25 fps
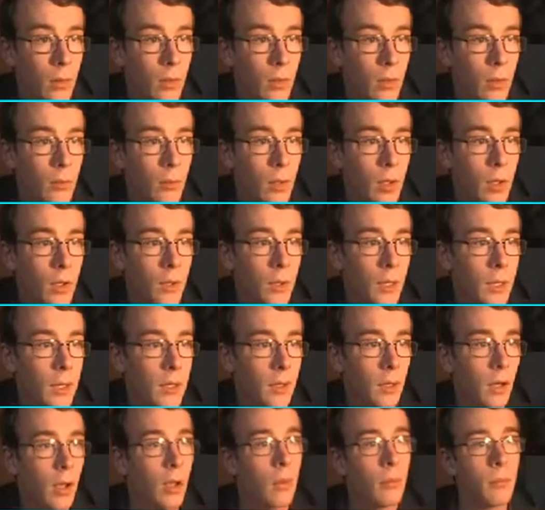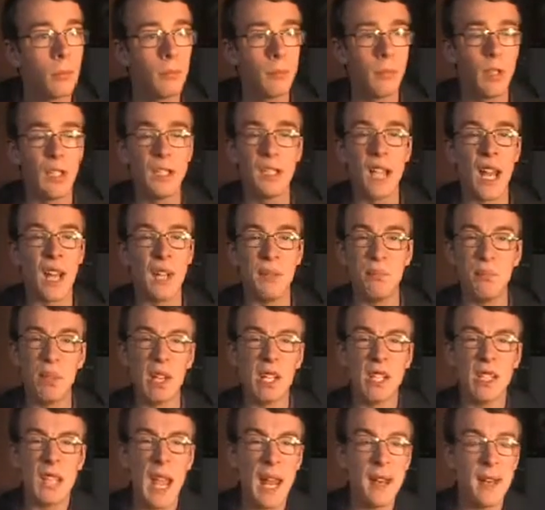Come on, there you go. He's dead.
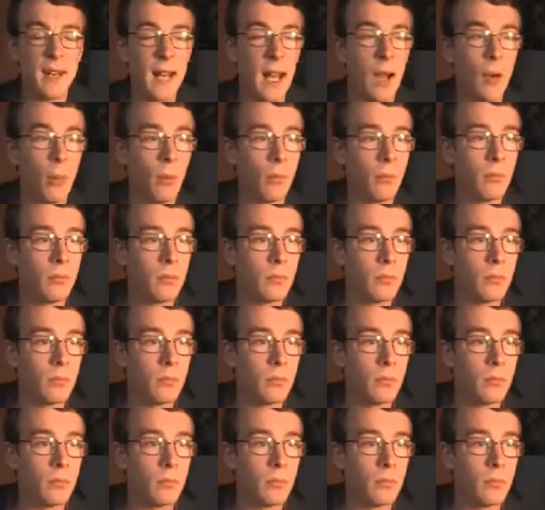He's dead now.